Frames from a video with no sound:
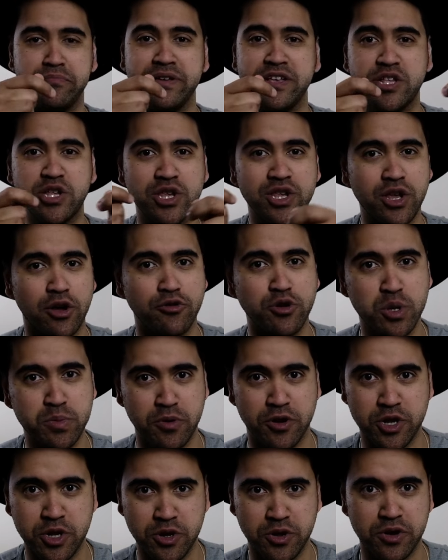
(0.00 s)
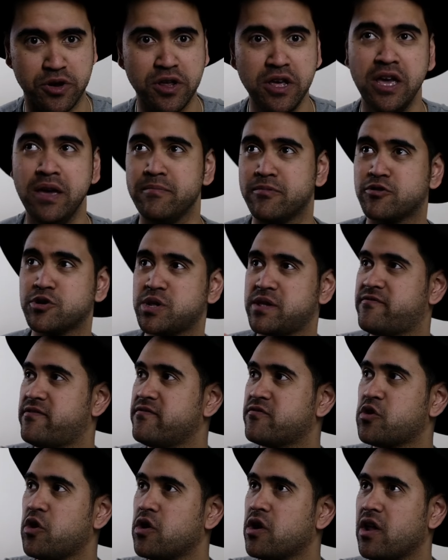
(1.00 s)
be so spot on. Because if
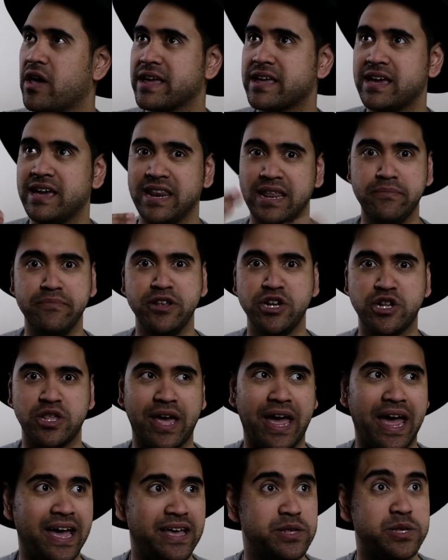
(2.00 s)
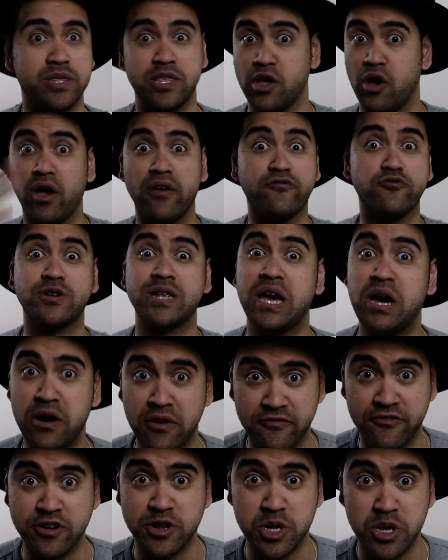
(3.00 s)
you've got like an image that has the Eiffel Tower,
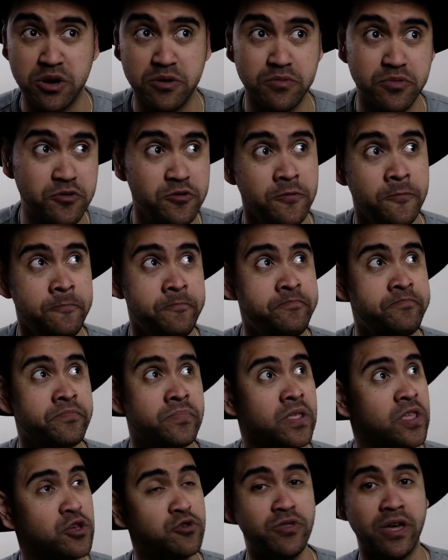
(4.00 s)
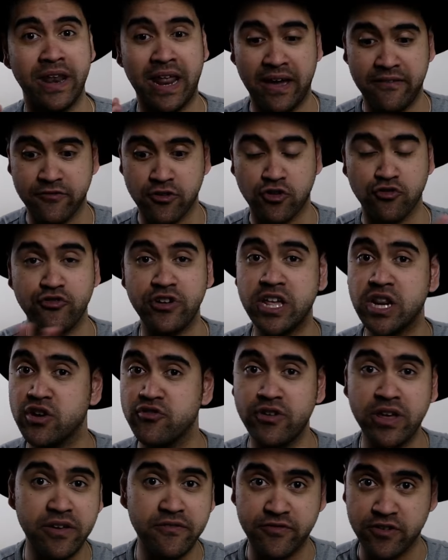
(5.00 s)
for example, you then have
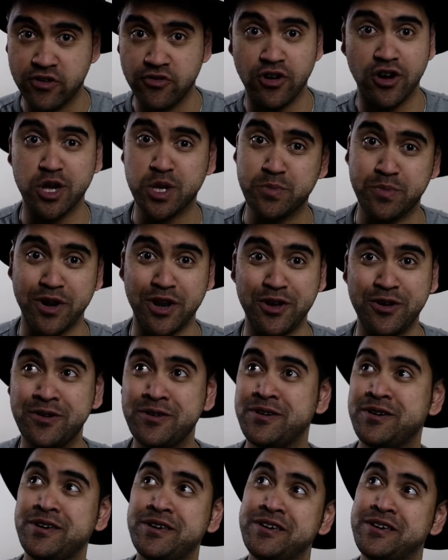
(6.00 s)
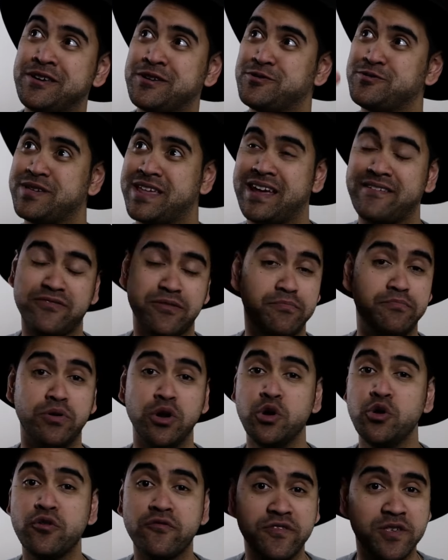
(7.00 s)
greenery of the grass below, you then have the
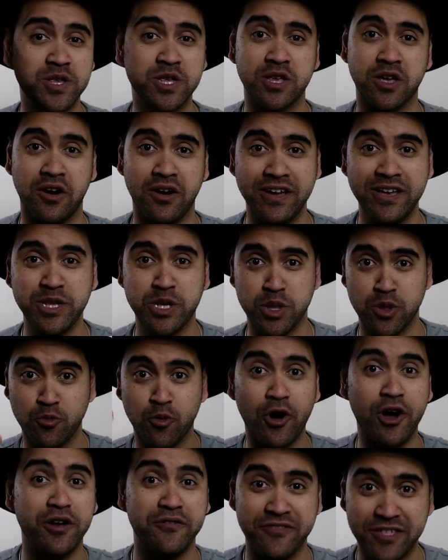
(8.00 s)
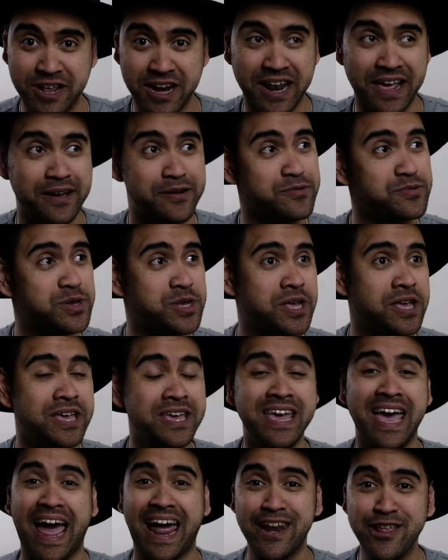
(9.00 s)
blue of the skies and the white of the clouds,
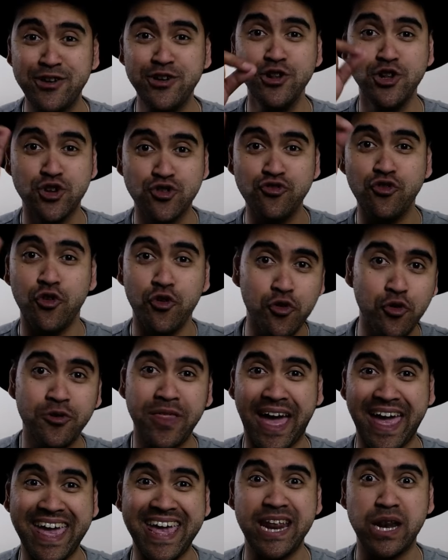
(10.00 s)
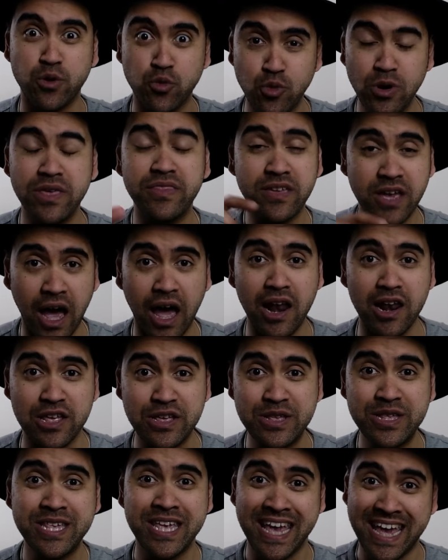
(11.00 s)
and you can draw all that in with
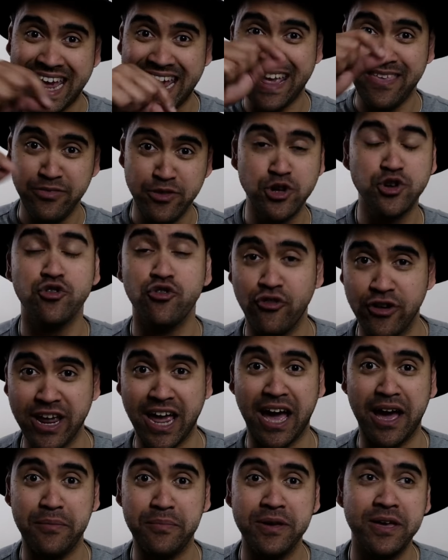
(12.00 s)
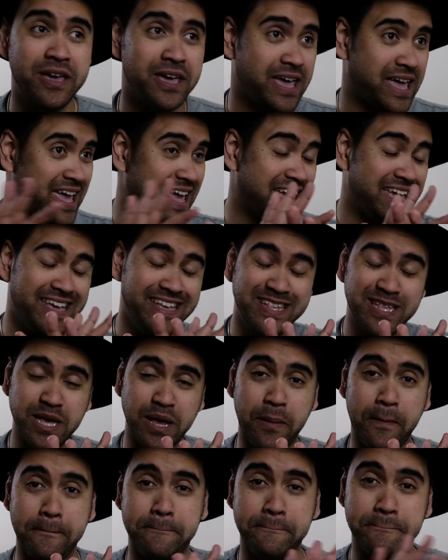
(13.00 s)
colors in the drawing app. It is
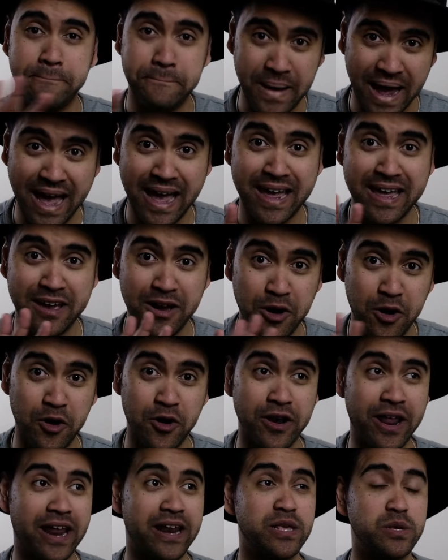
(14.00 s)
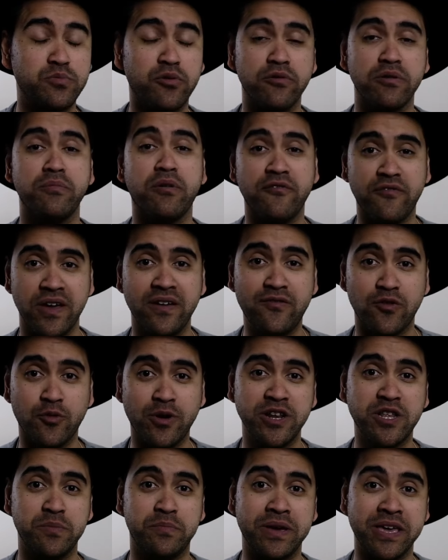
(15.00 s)
bang on, and it's probably my favorite
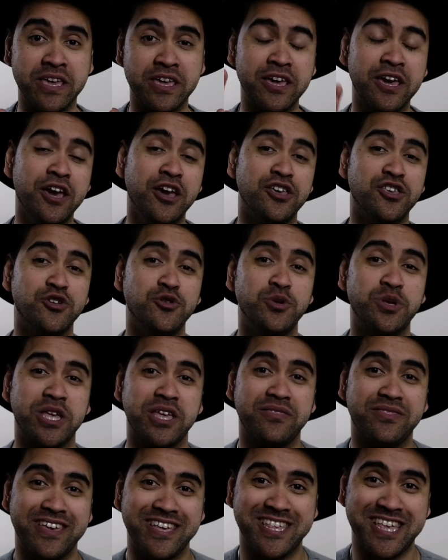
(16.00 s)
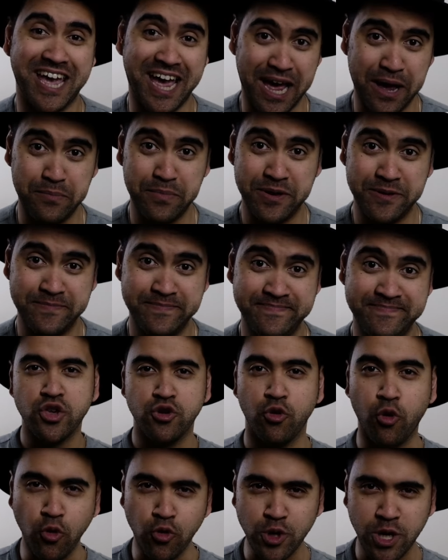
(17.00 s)
way to peek using this app.
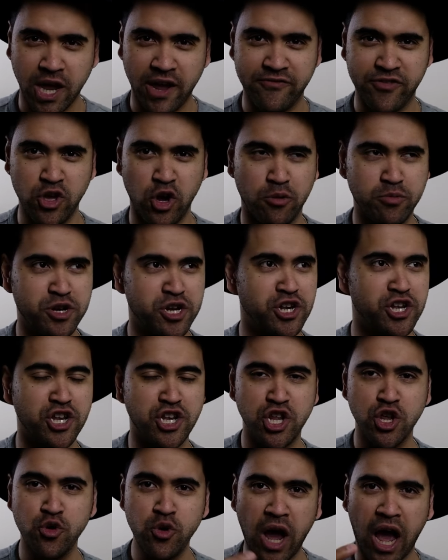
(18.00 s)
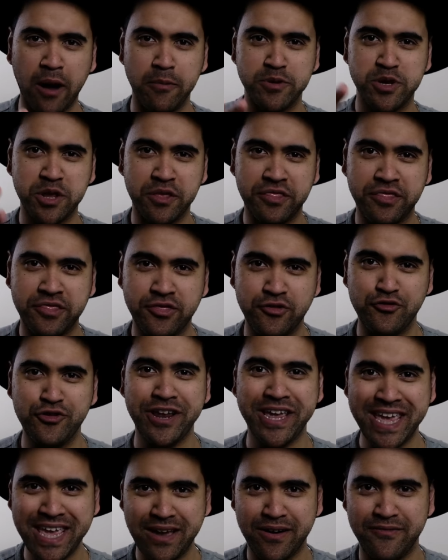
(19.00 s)
You also have the option to do up to
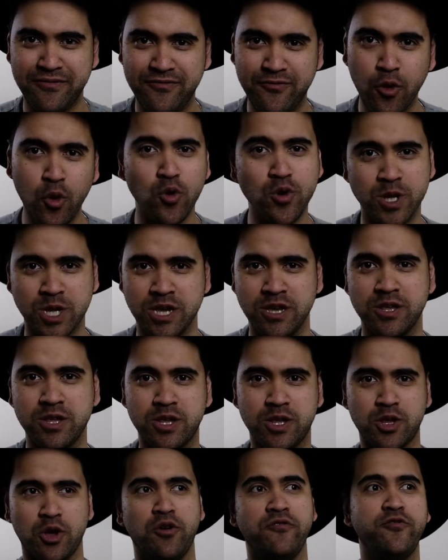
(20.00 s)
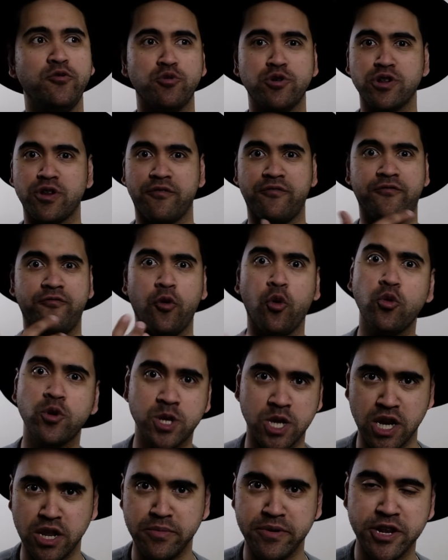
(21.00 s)
3 forces. So if you wanted to force
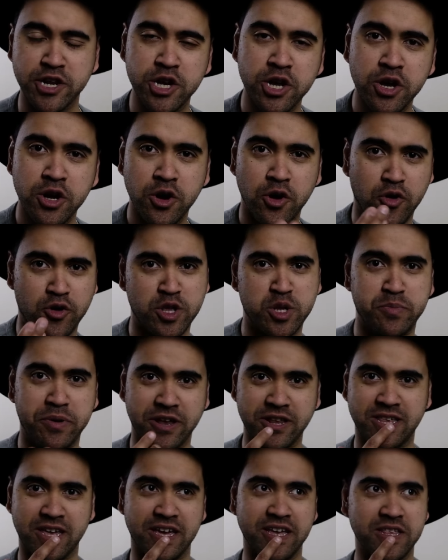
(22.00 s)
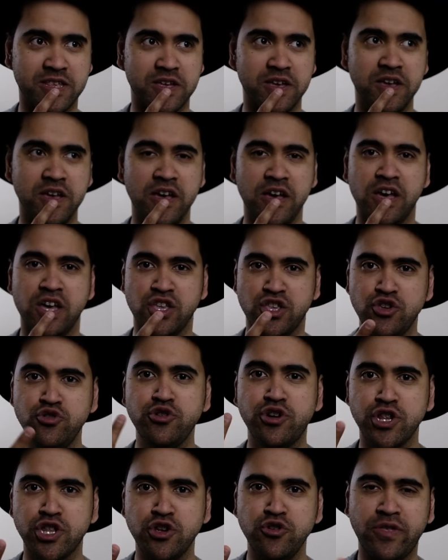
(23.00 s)
an image on a spectator, you
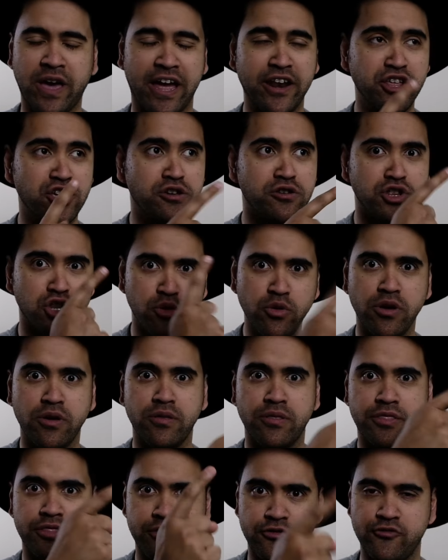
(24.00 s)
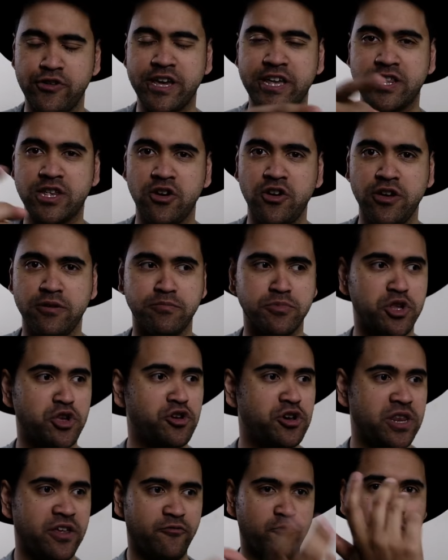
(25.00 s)
can do that, and you can do it 3 times. So you
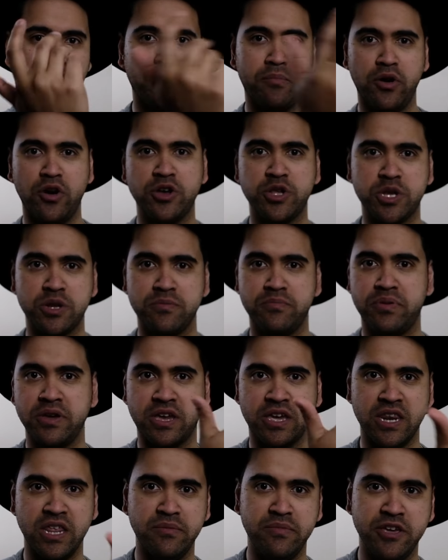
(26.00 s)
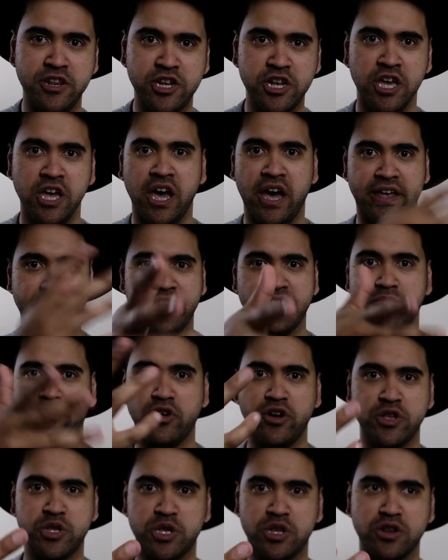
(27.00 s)
could have one person pick an image, another
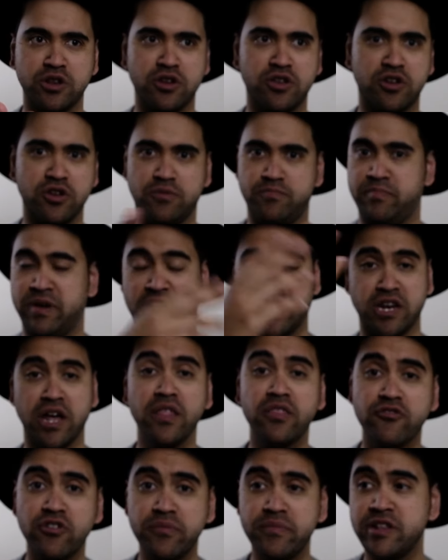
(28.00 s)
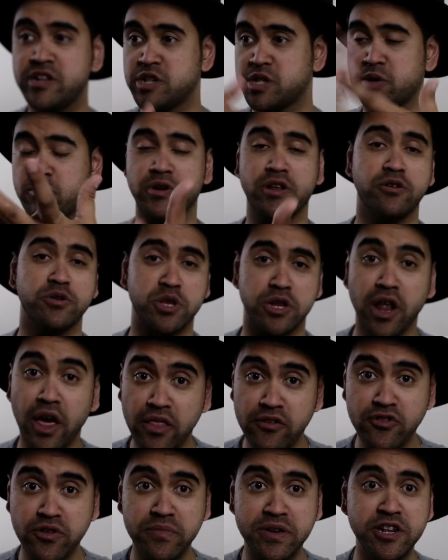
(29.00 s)
person could pick another image, and someone else
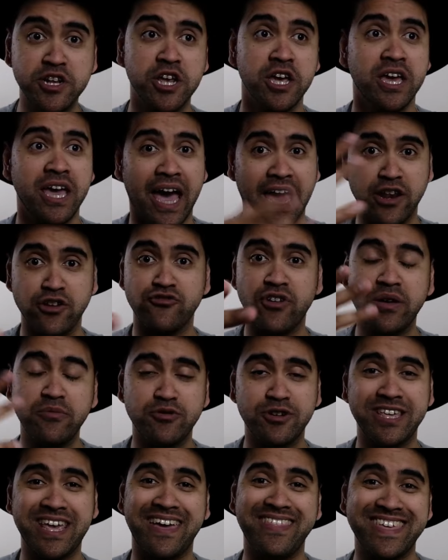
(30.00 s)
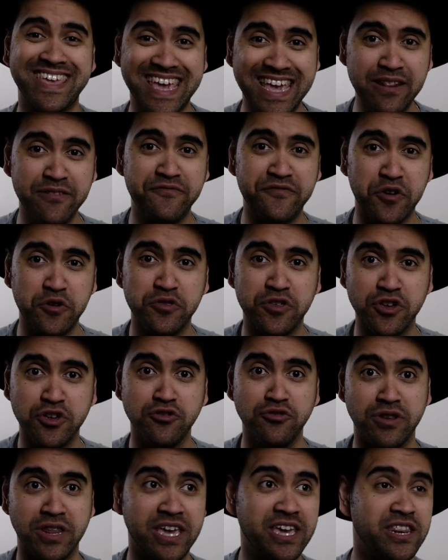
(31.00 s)
another image, and you're able to get the info that
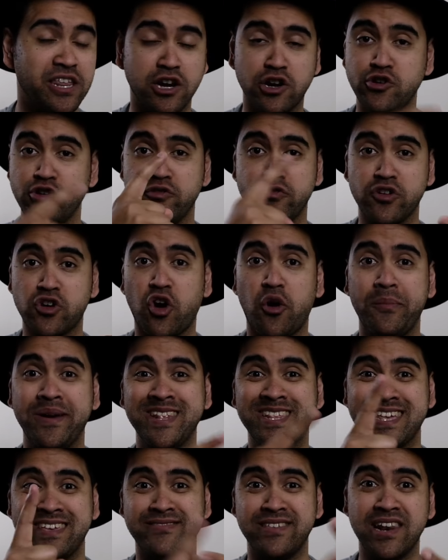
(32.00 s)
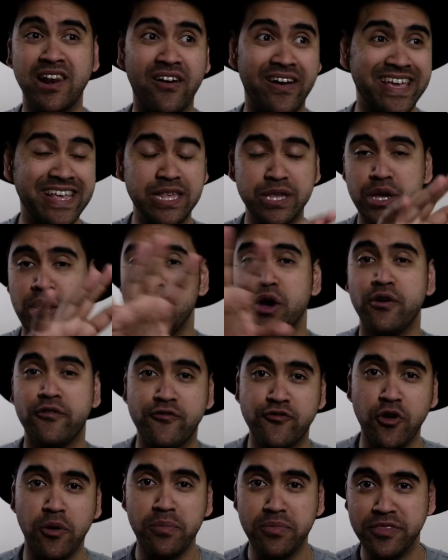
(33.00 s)
you need, including the comments and the likes,
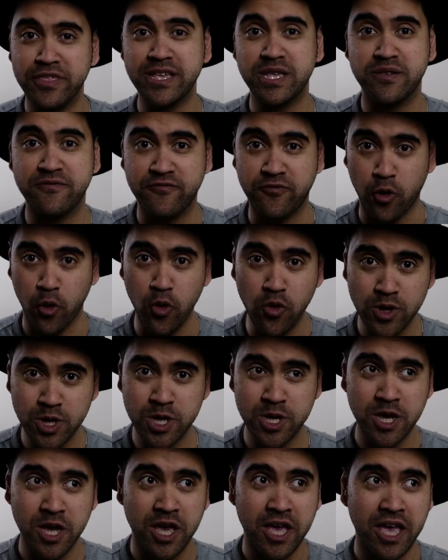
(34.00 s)
from this force.